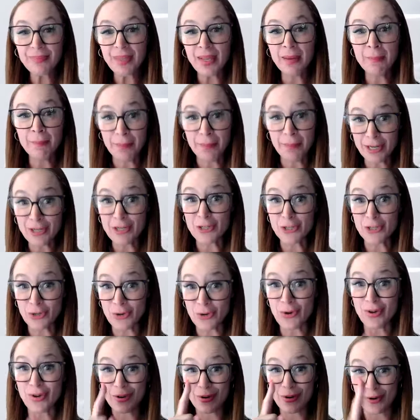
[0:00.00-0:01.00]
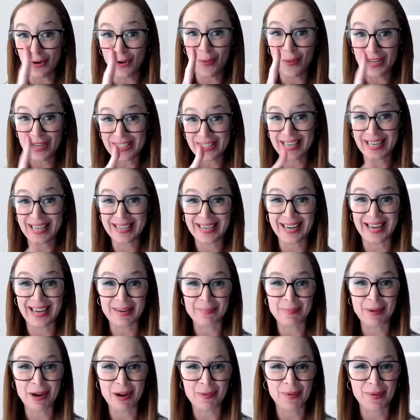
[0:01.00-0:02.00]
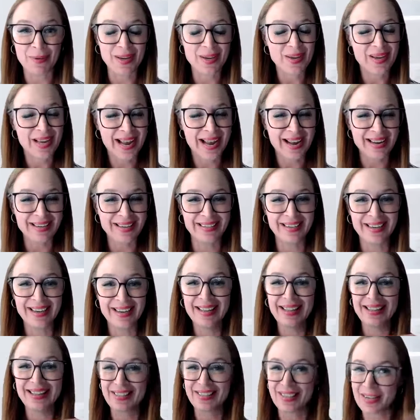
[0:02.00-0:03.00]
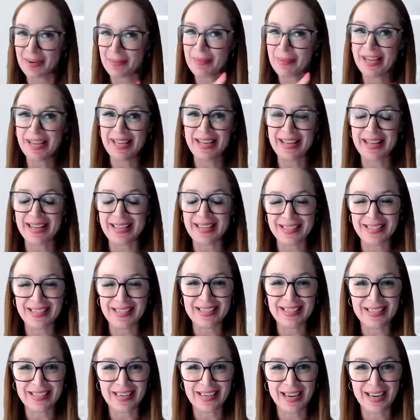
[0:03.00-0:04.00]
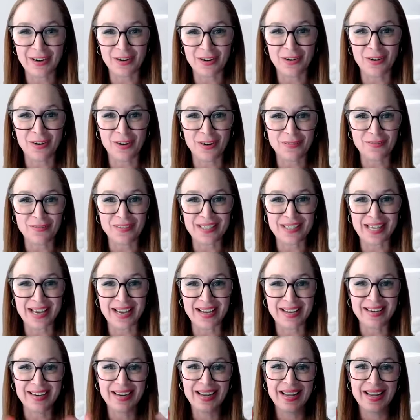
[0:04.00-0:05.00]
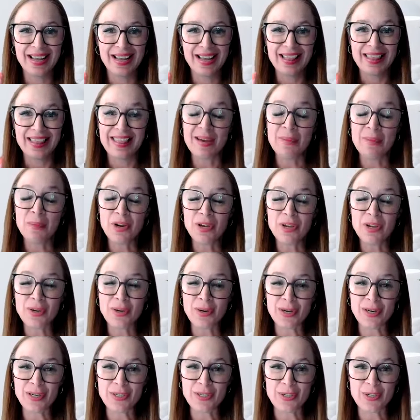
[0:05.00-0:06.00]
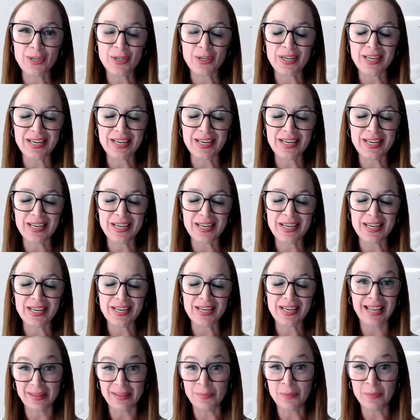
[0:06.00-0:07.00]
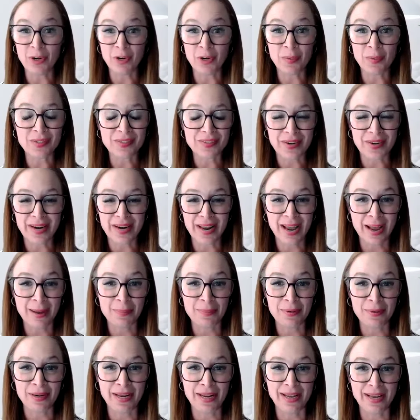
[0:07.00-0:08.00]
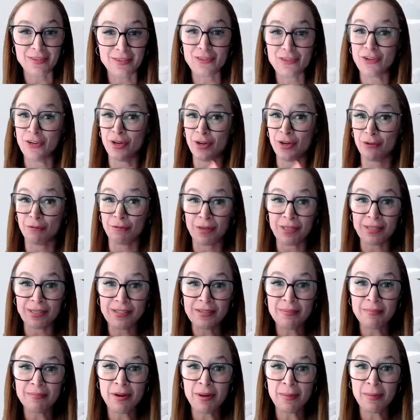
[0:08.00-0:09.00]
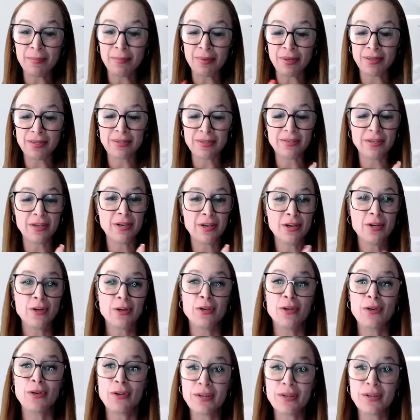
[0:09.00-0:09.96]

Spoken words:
and make sure you always get an email where you can. It's going to make it easier to get your offers out. Then what you're going to do is let them know what's going to happen next. You're going to run some numbers. You're